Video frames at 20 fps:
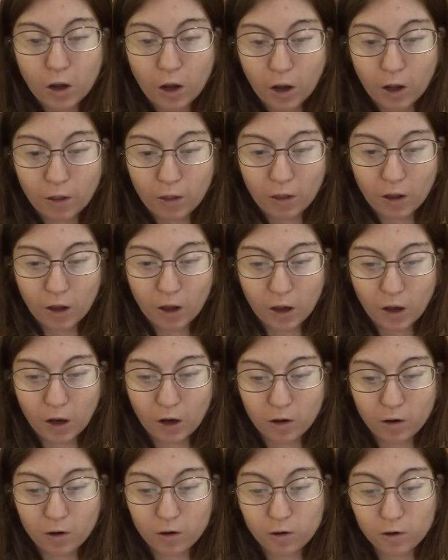and
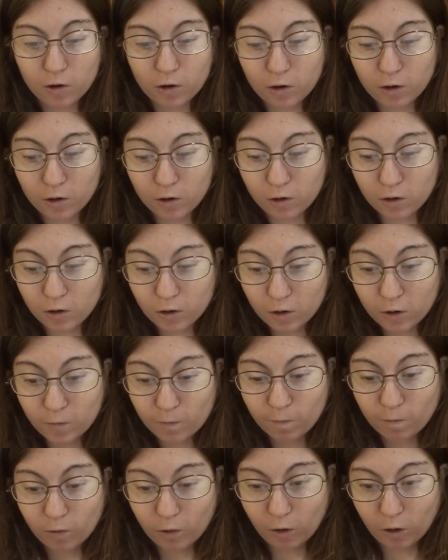then
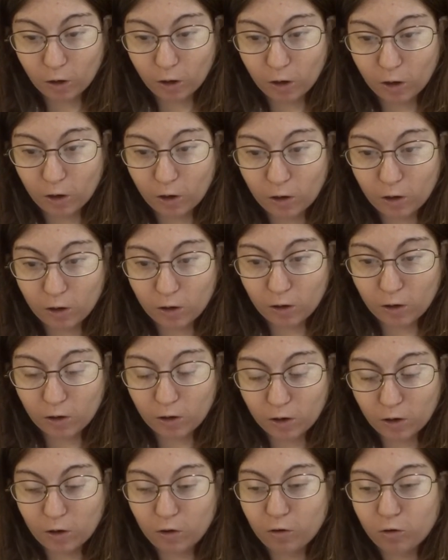the
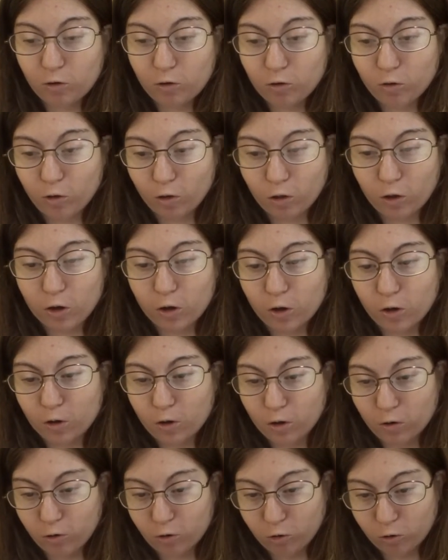in little
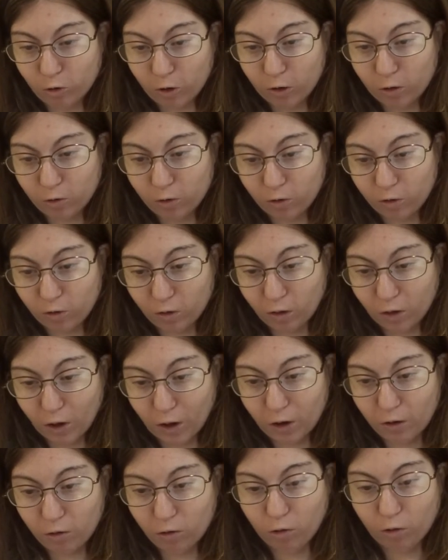instructions
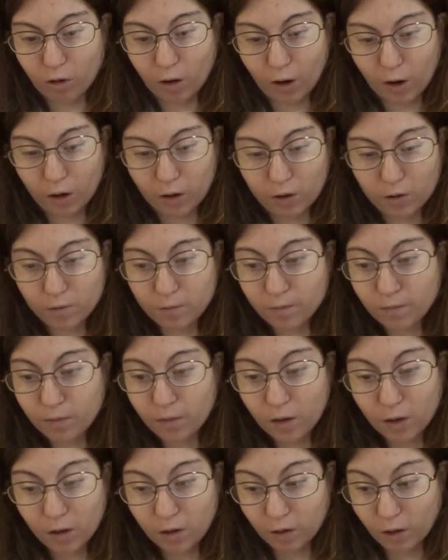that you get
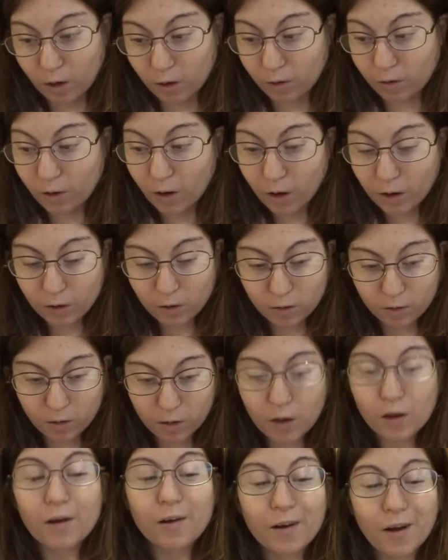that are honestly
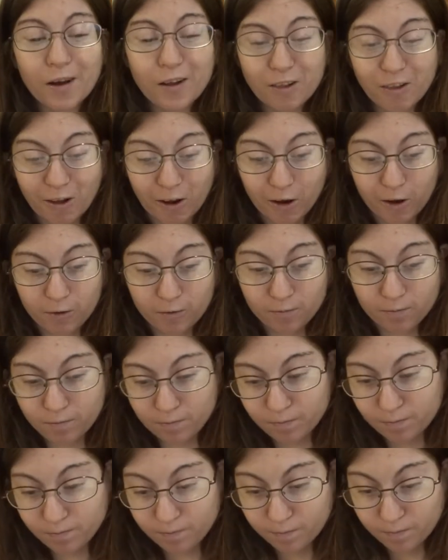nothing.
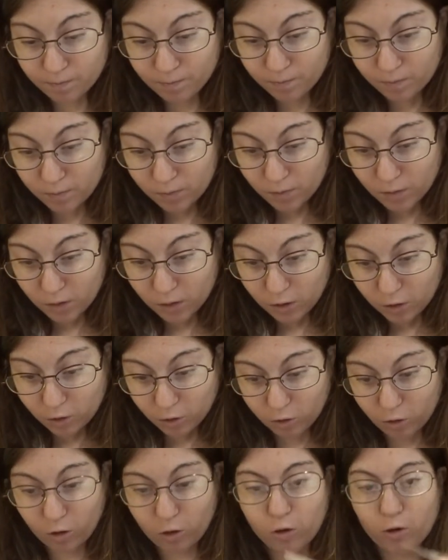
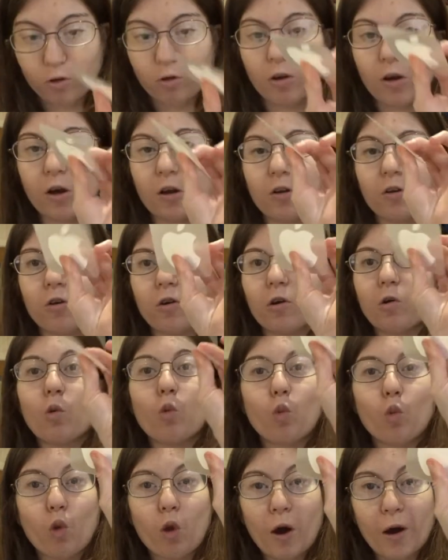So you got your
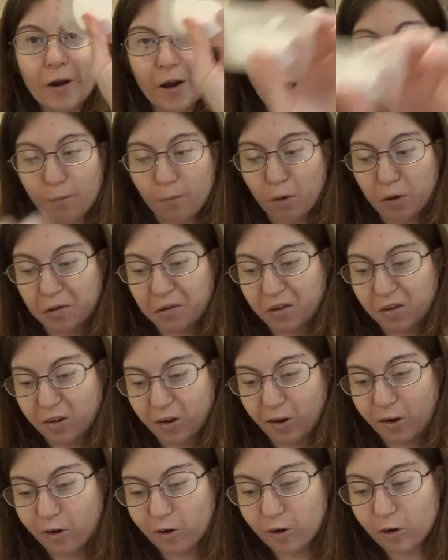one apple
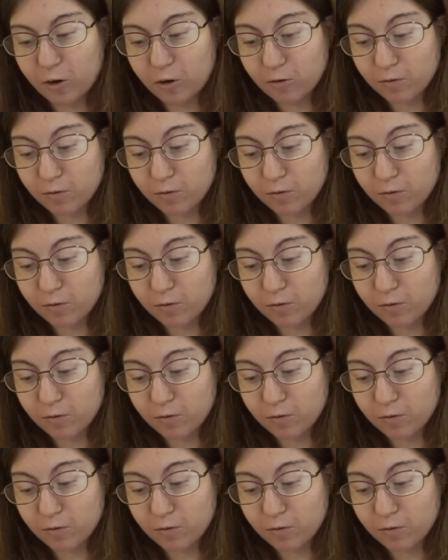sticker,